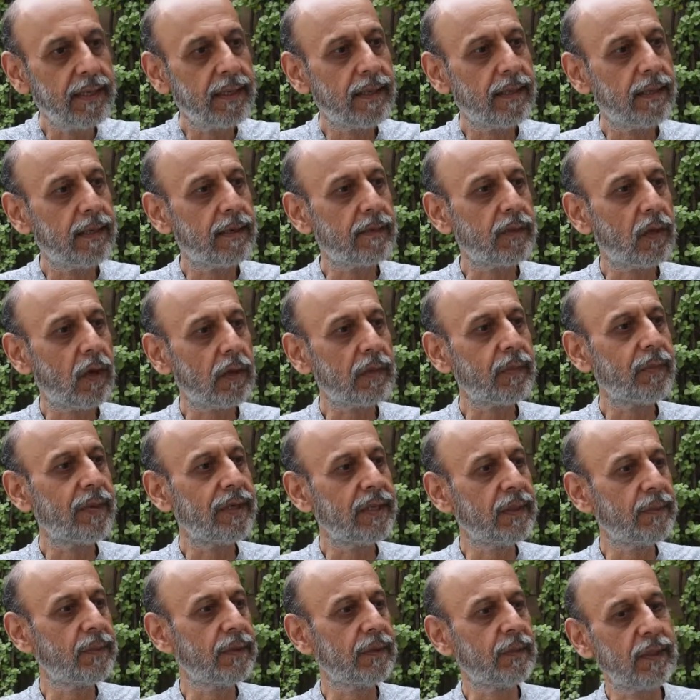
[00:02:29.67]
uh, not
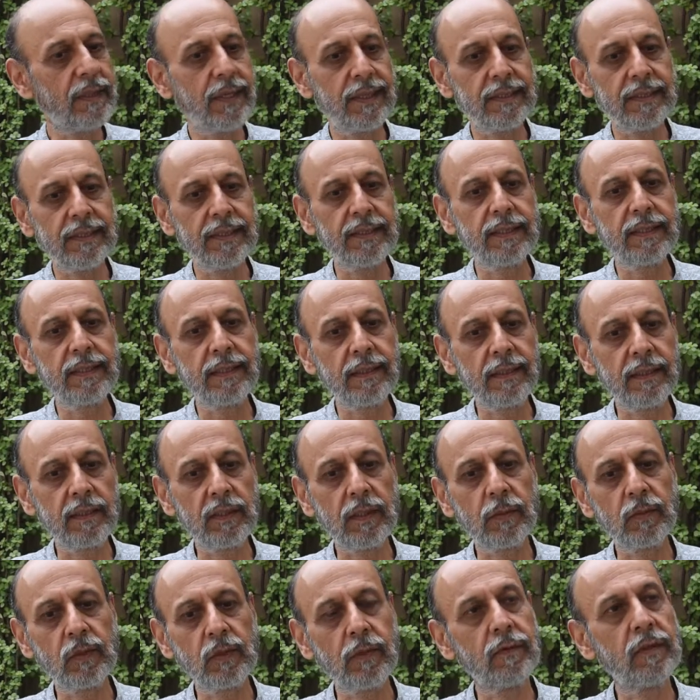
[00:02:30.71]
many people are thinking in
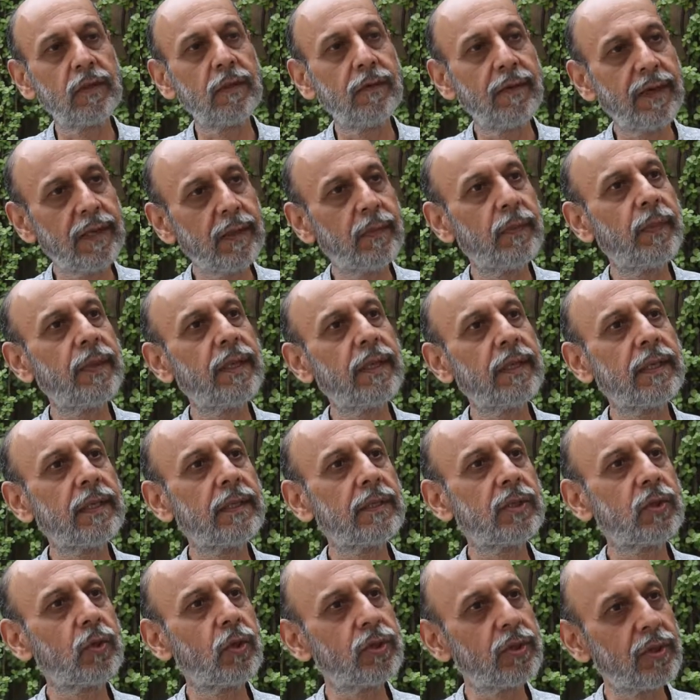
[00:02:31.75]
terms of developing
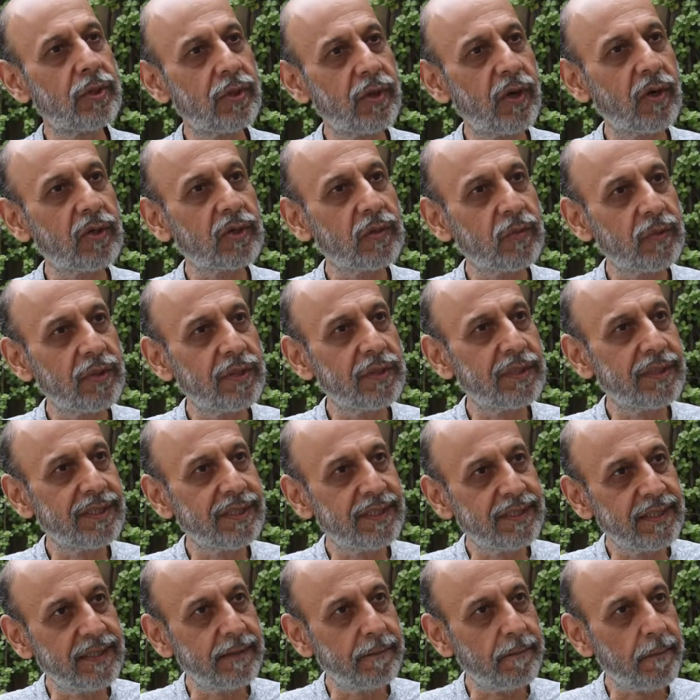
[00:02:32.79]
a social documentary
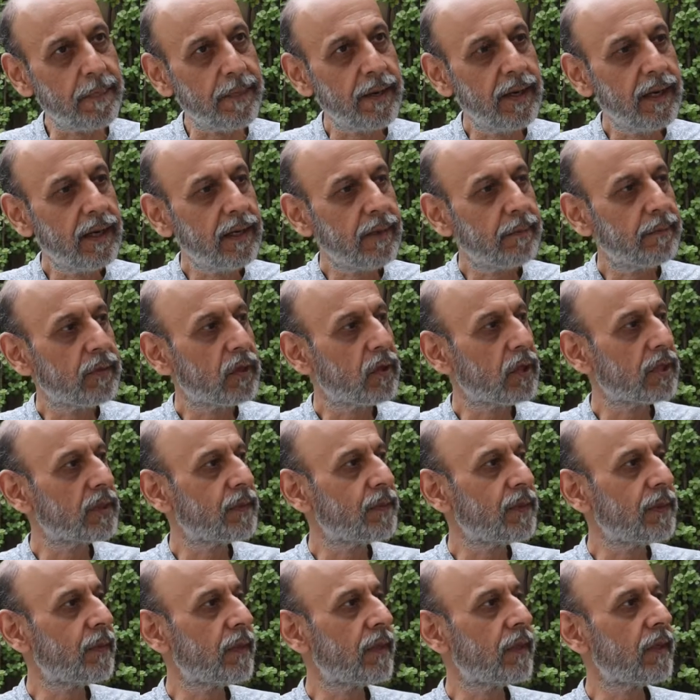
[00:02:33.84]
theme because
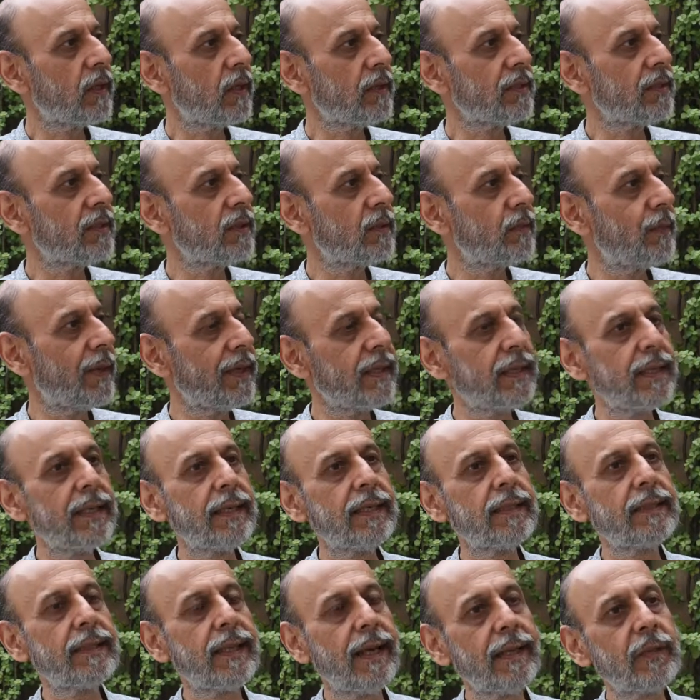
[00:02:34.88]
people are not
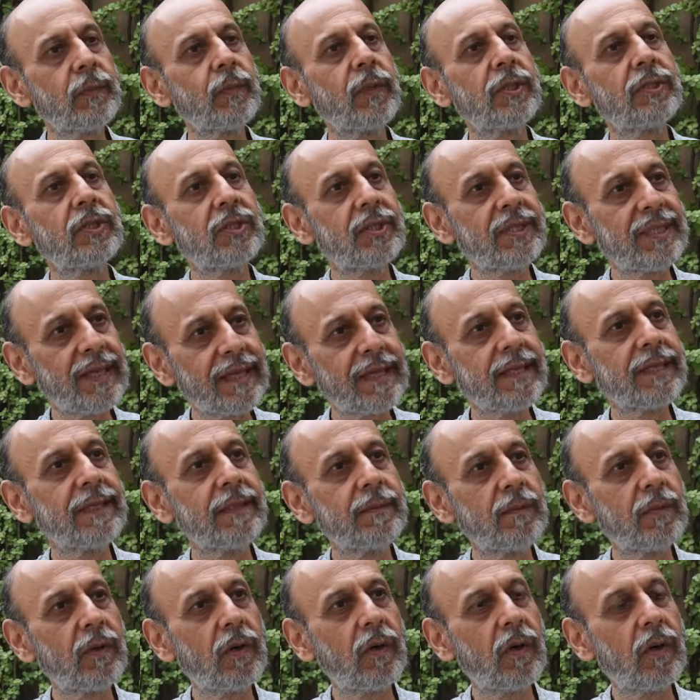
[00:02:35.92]
spending that much
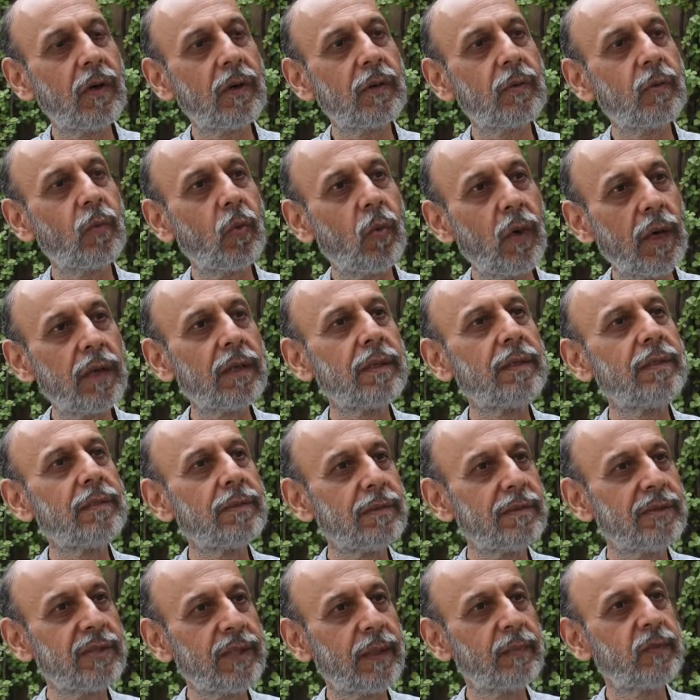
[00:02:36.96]
time on
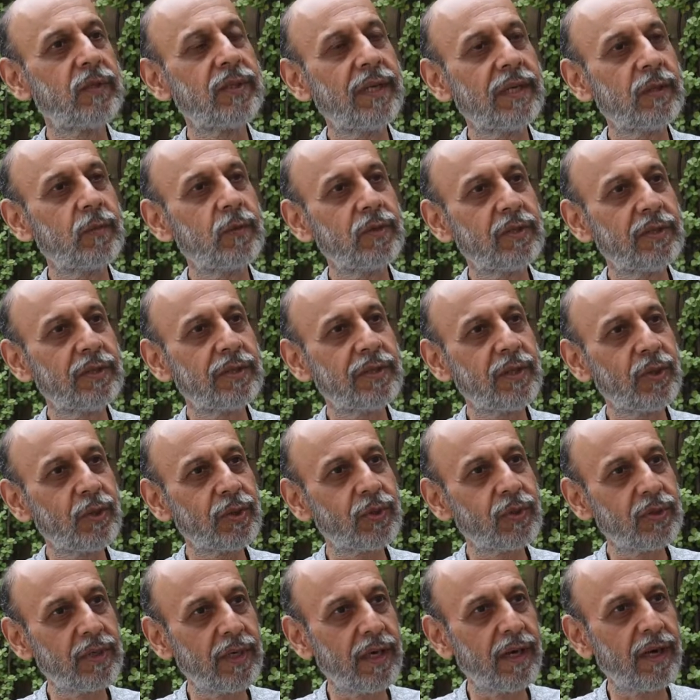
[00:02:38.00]
one subject which is
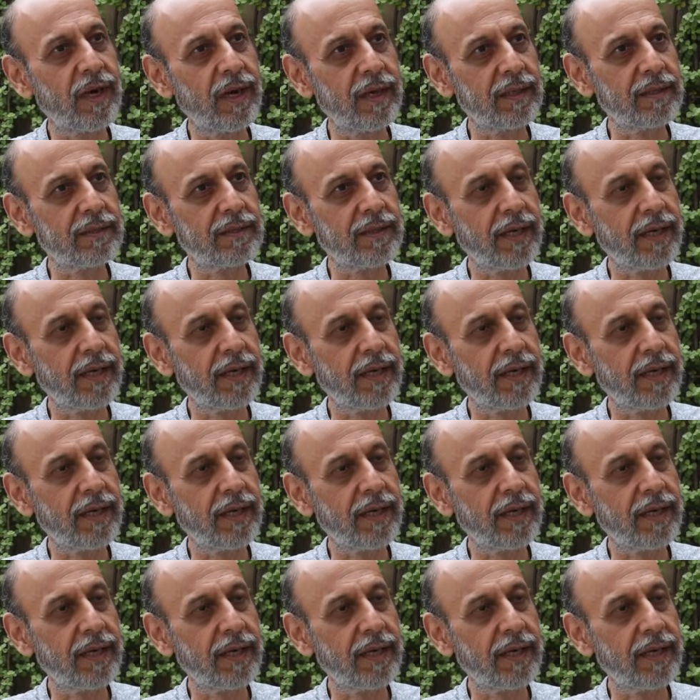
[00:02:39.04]
close to their heart,